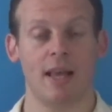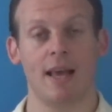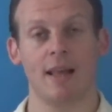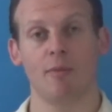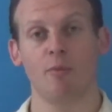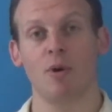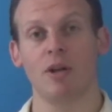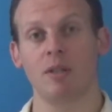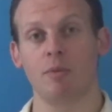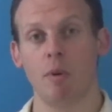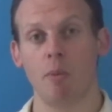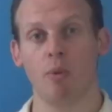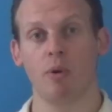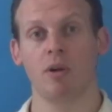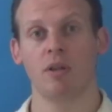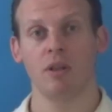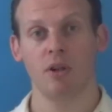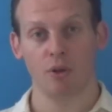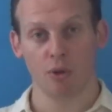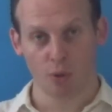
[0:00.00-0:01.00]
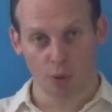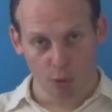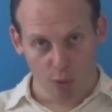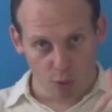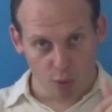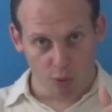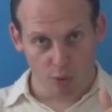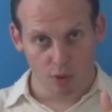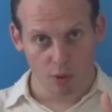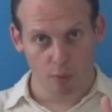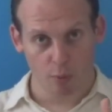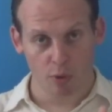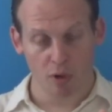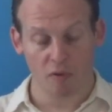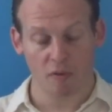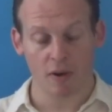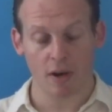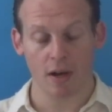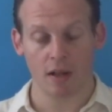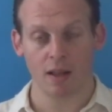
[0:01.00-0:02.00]
And once people click through to your
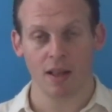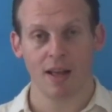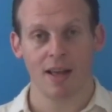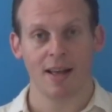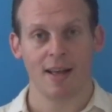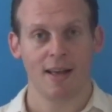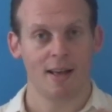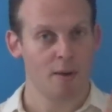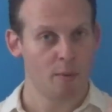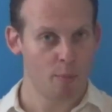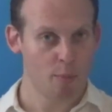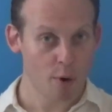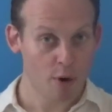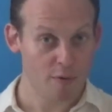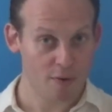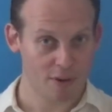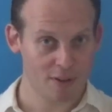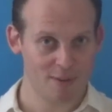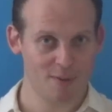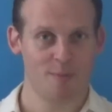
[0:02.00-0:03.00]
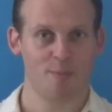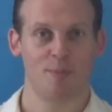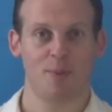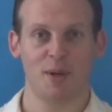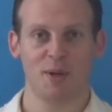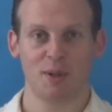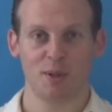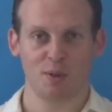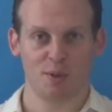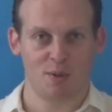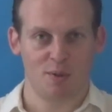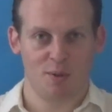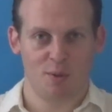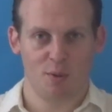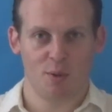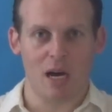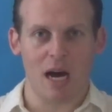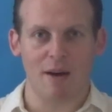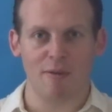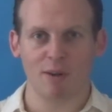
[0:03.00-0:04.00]
profile, perfect, because
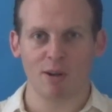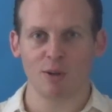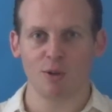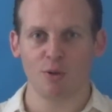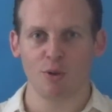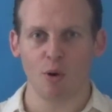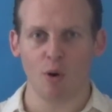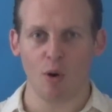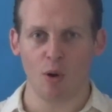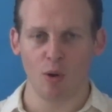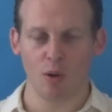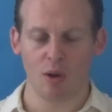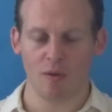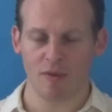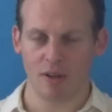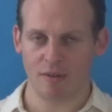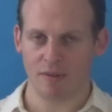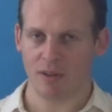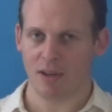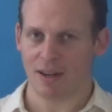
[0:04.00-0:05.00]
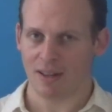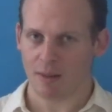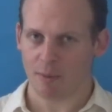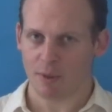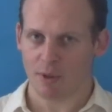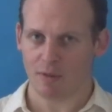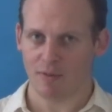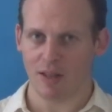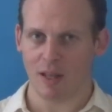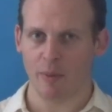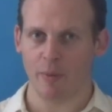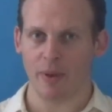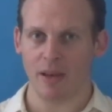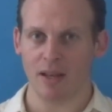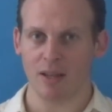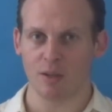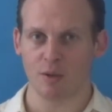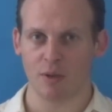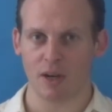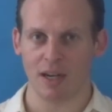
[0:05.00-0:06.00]
you have control of every element of that
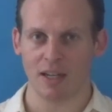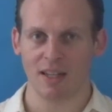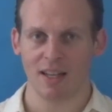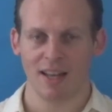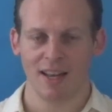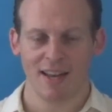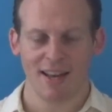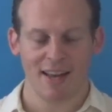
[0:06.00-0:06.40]
page, right?